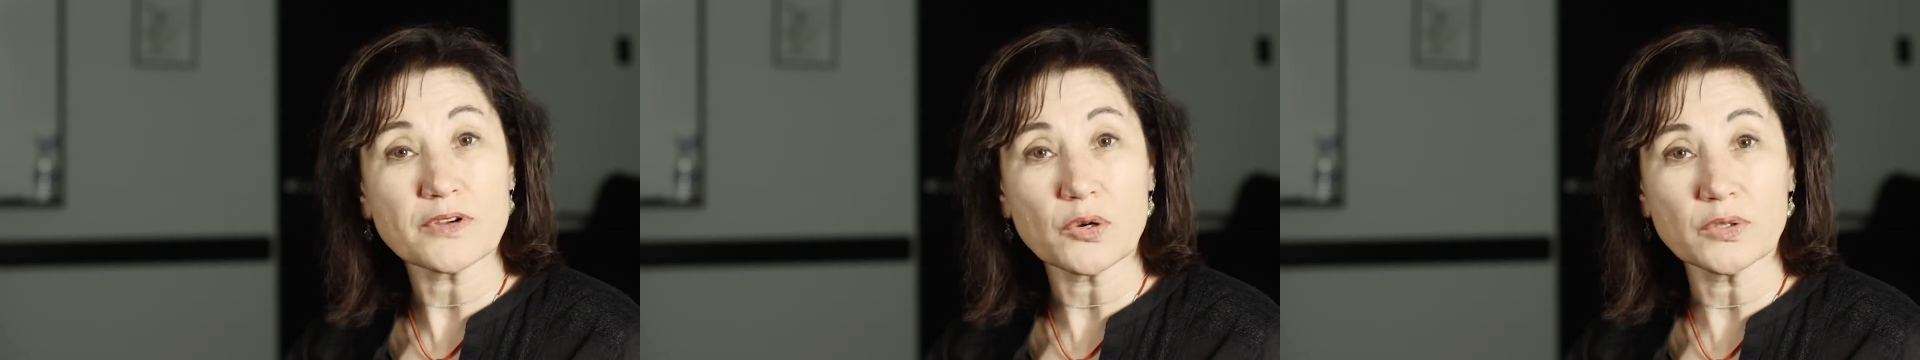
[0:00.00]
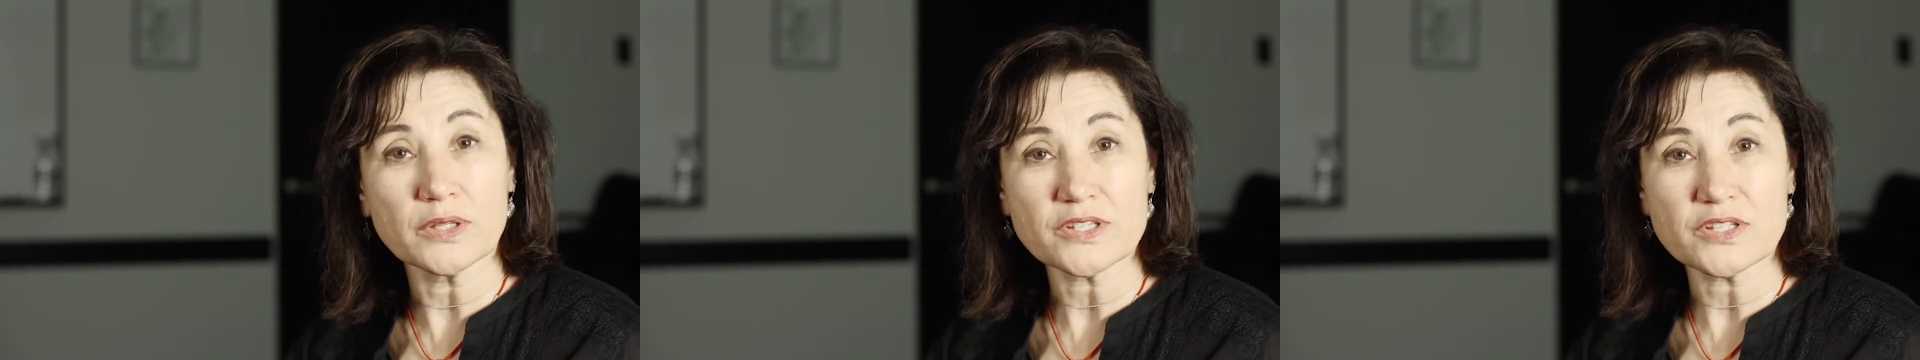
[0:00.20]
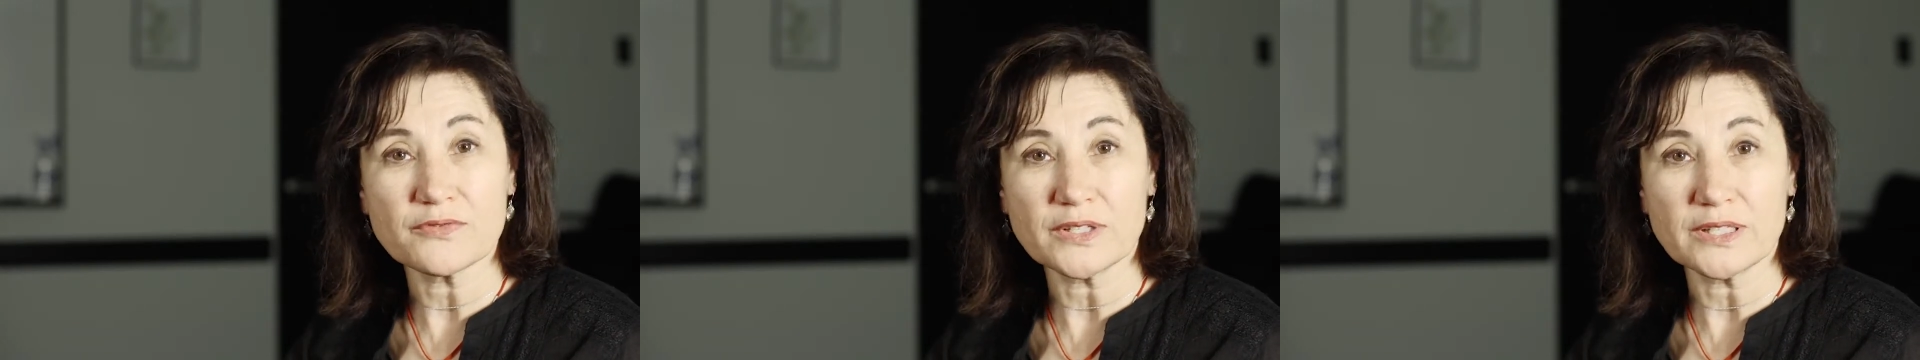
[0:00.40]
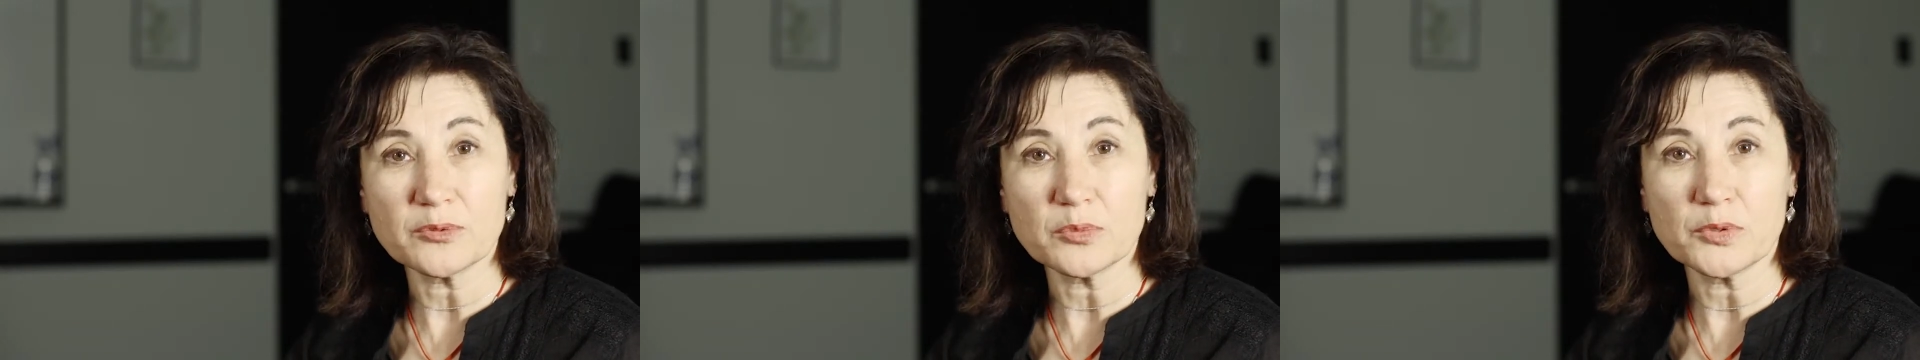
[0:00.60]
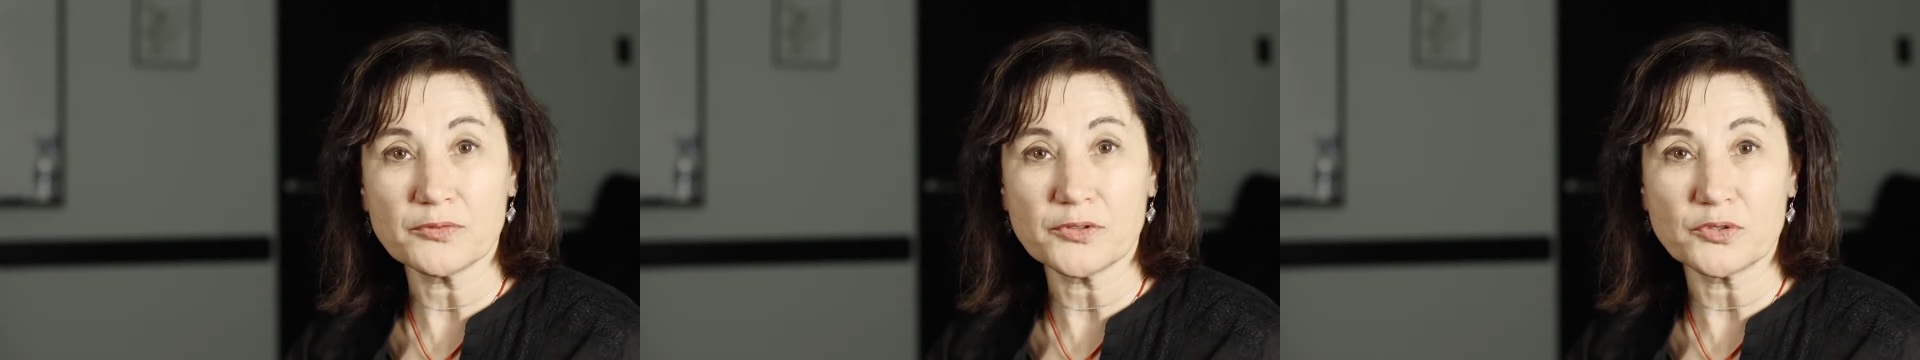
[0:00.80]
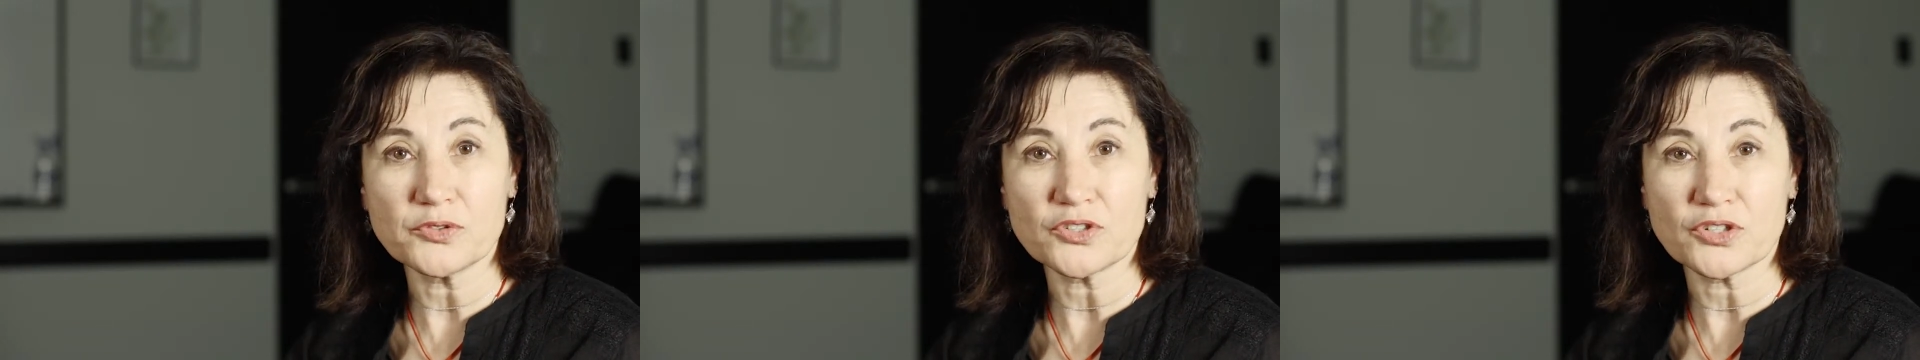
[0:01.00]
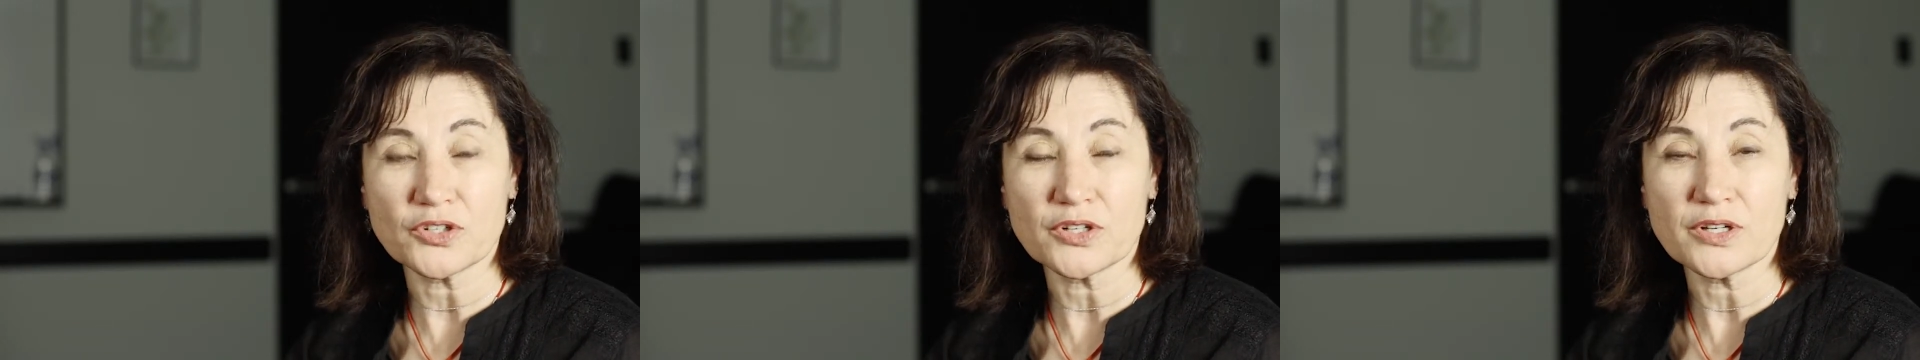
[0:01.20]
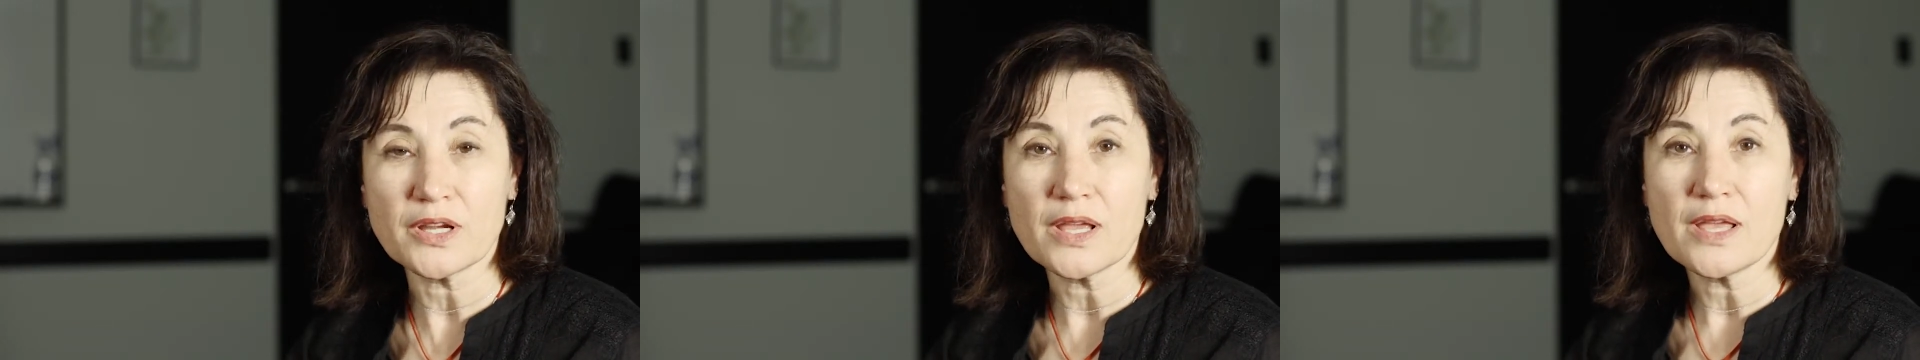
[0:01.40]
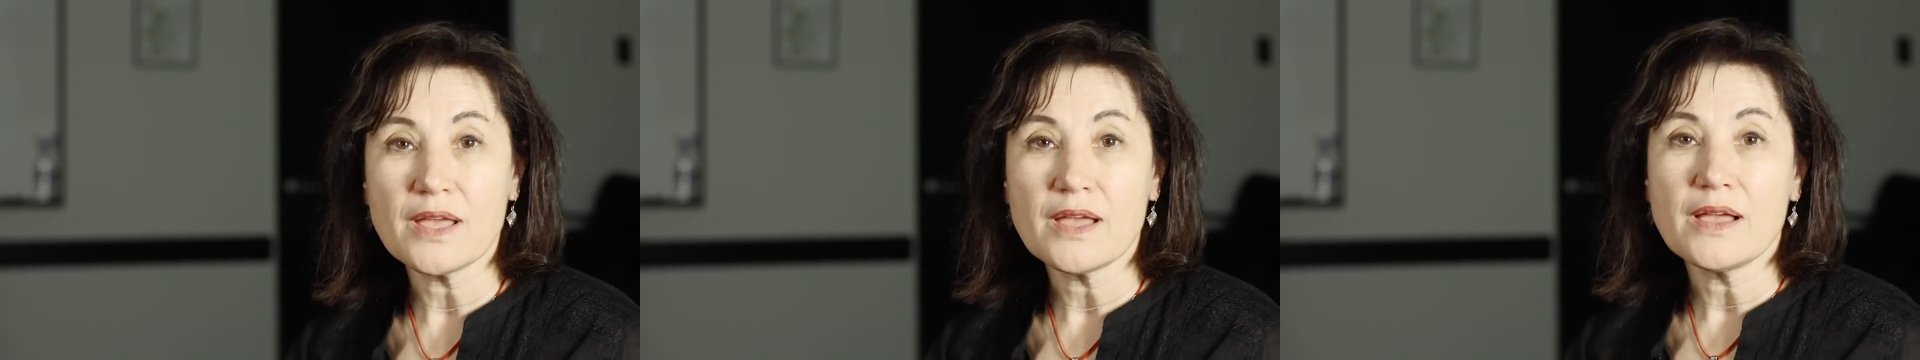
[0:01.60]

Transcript: Coalition for Livable Future.